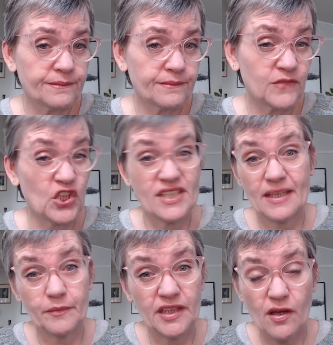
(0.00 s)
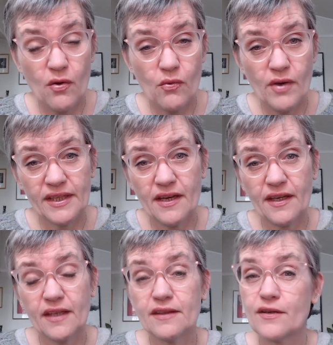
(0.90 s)
just let me know and I
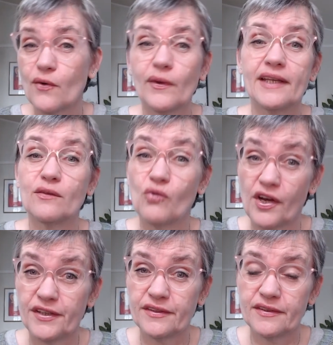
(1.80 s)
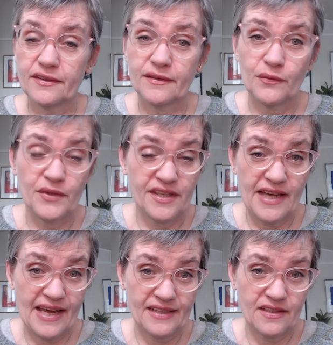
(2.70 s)
can throw in white with the
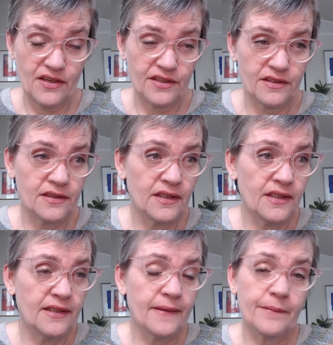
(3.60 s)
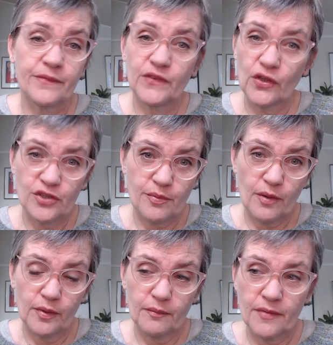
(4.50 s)
hand dyed. Not a
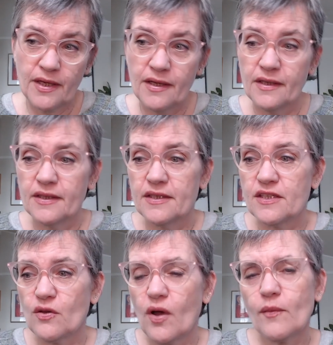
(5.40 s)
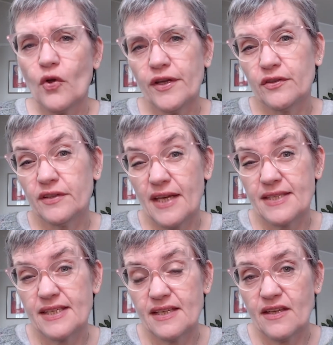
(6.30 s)
problem. So I'm going to
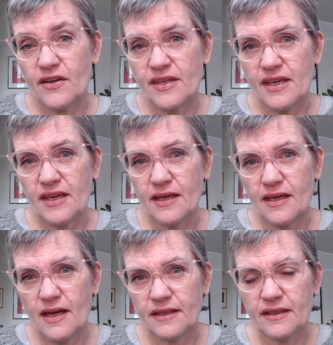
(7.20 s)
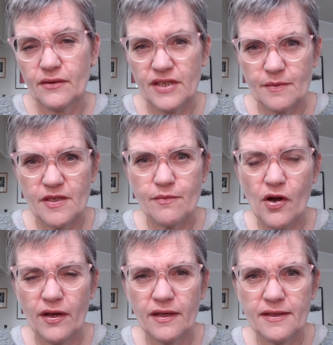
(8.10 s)
test it, I think, at the Christmas
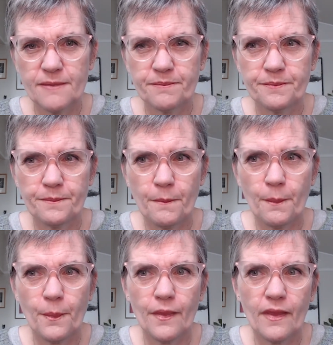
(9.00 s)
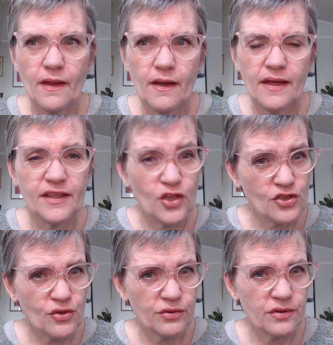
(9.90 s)
market in
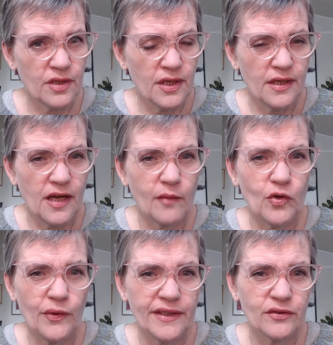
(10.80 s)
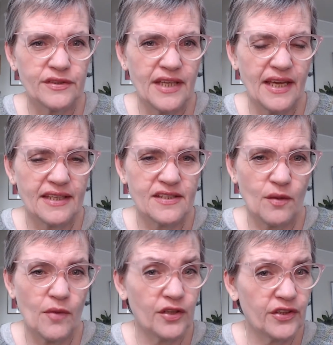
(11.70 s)
Nyksund. I'm going to take
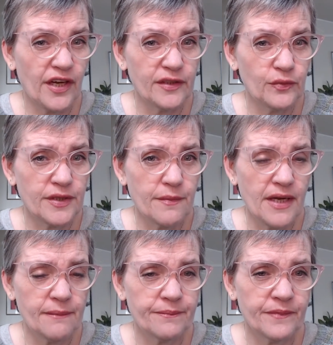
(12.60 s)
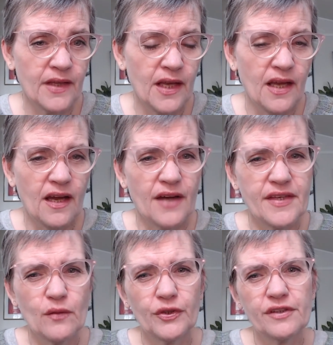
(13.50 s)
some undyed with me. I
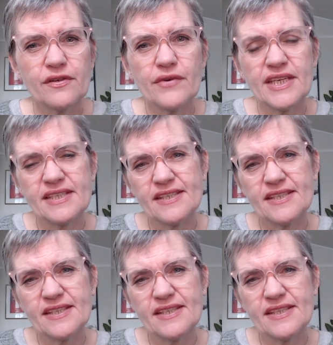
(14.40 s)
think one of the reasons